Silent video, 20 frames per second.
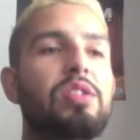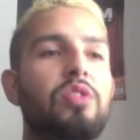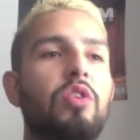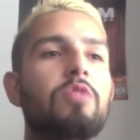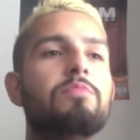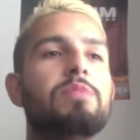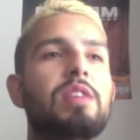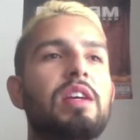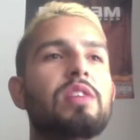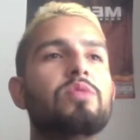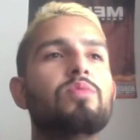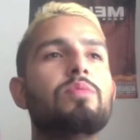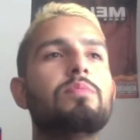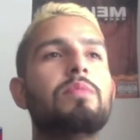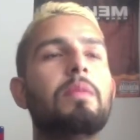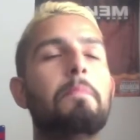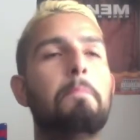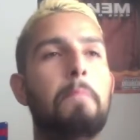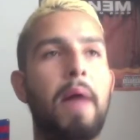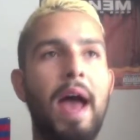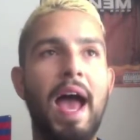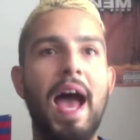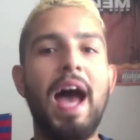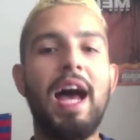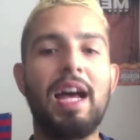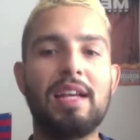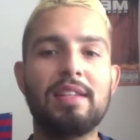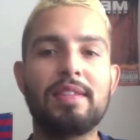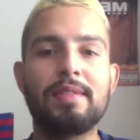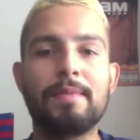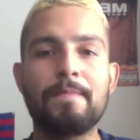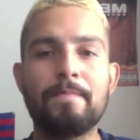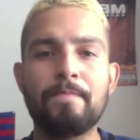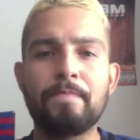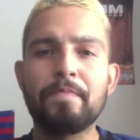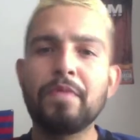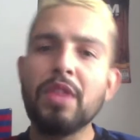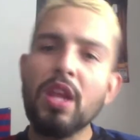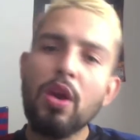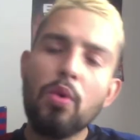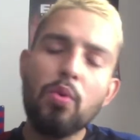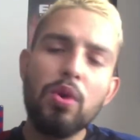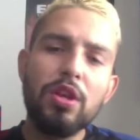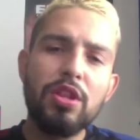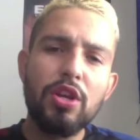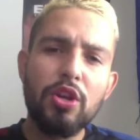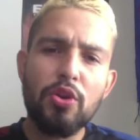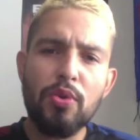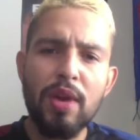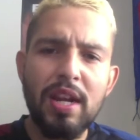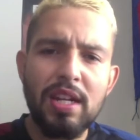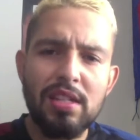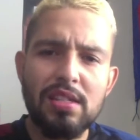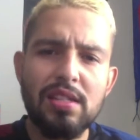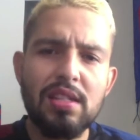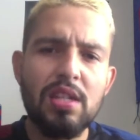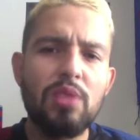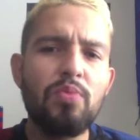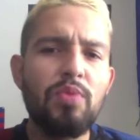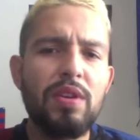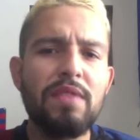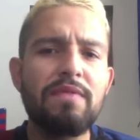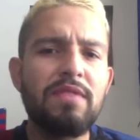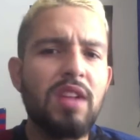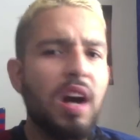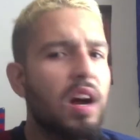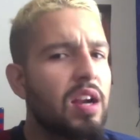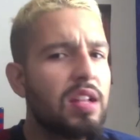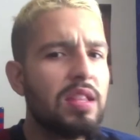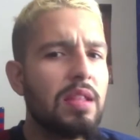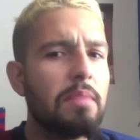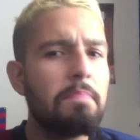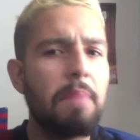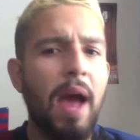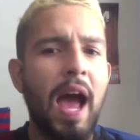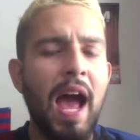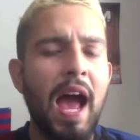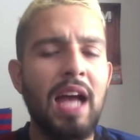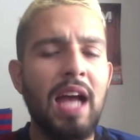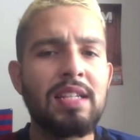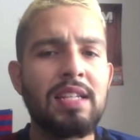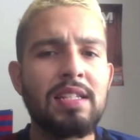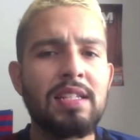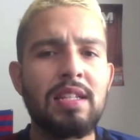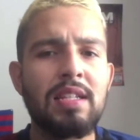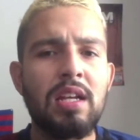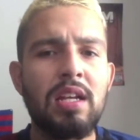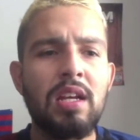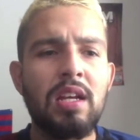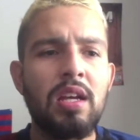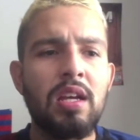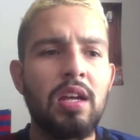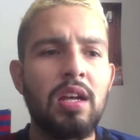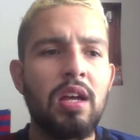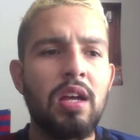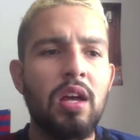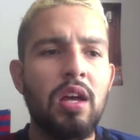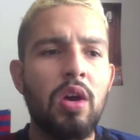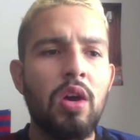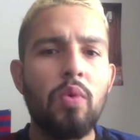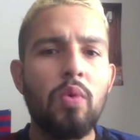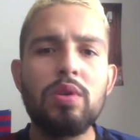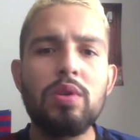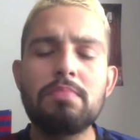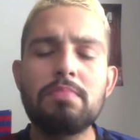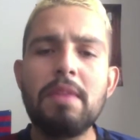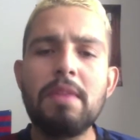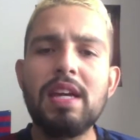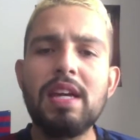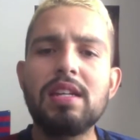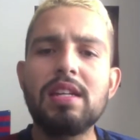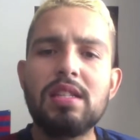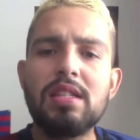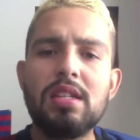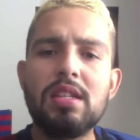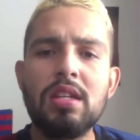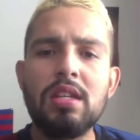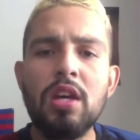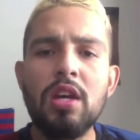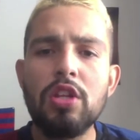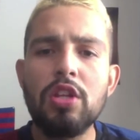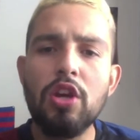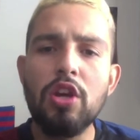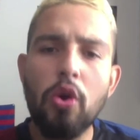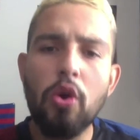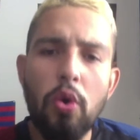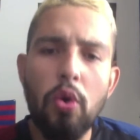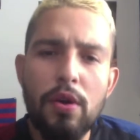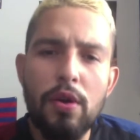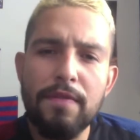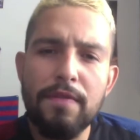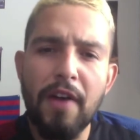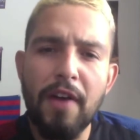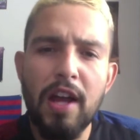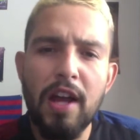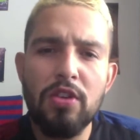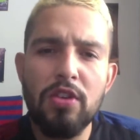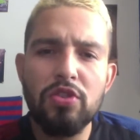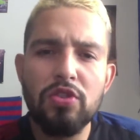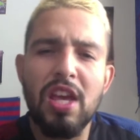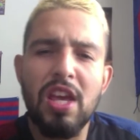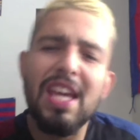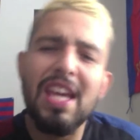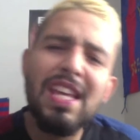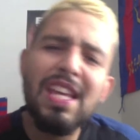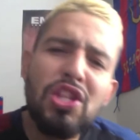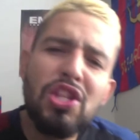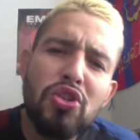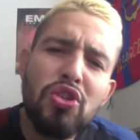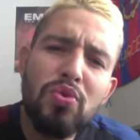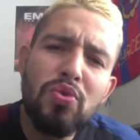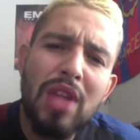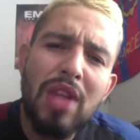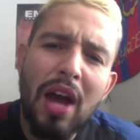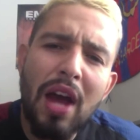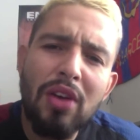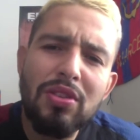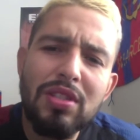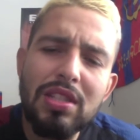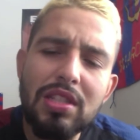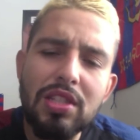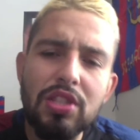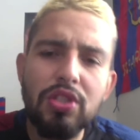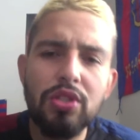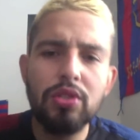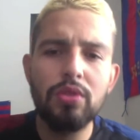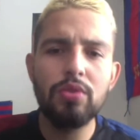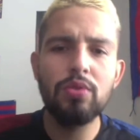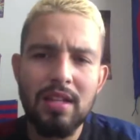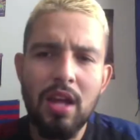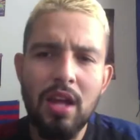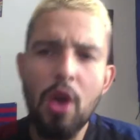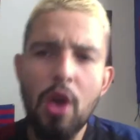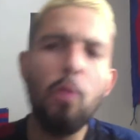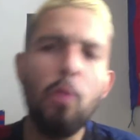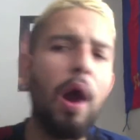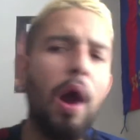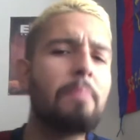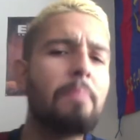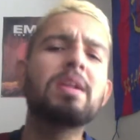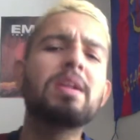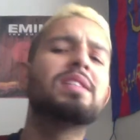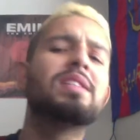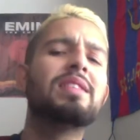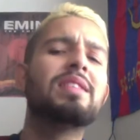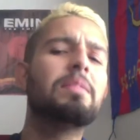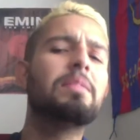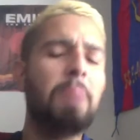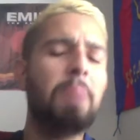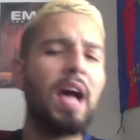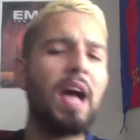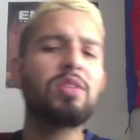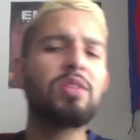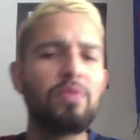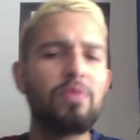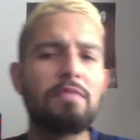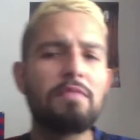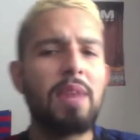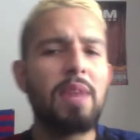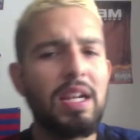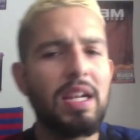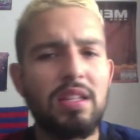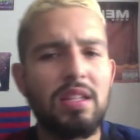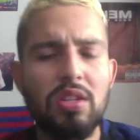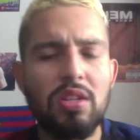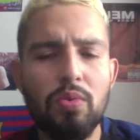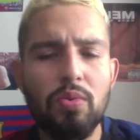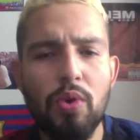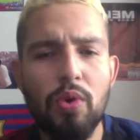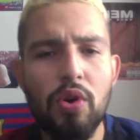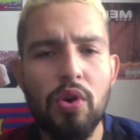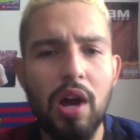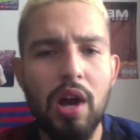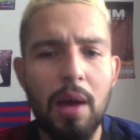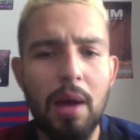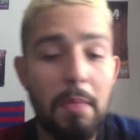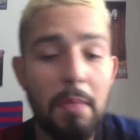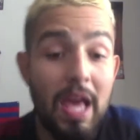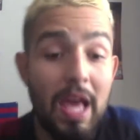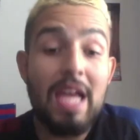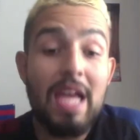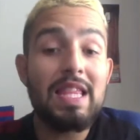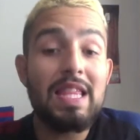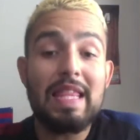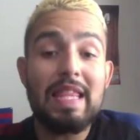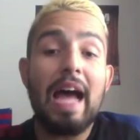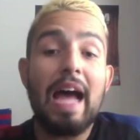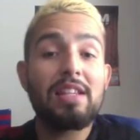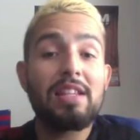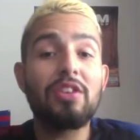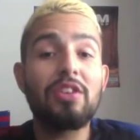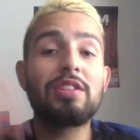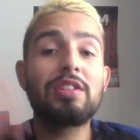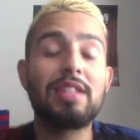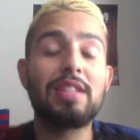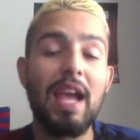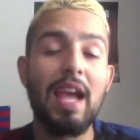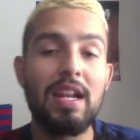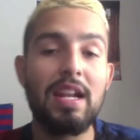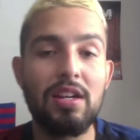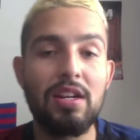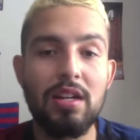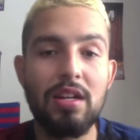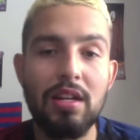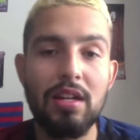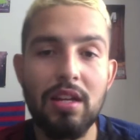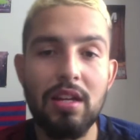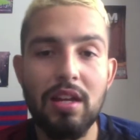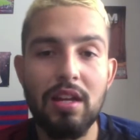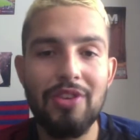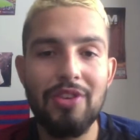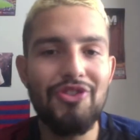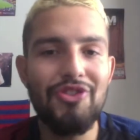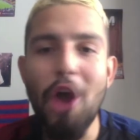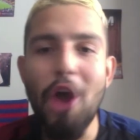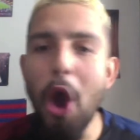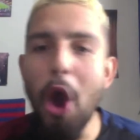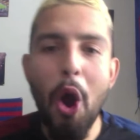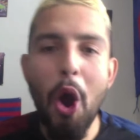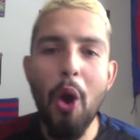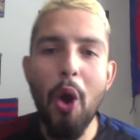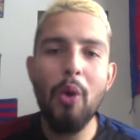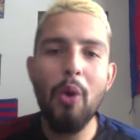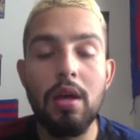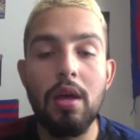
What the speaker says: obsessed with the past, where the greatest thing we've done in the past was make it to the quarterfinals in 2002? Why? Because in the past we've made it to the World Cup? That's our standard? No!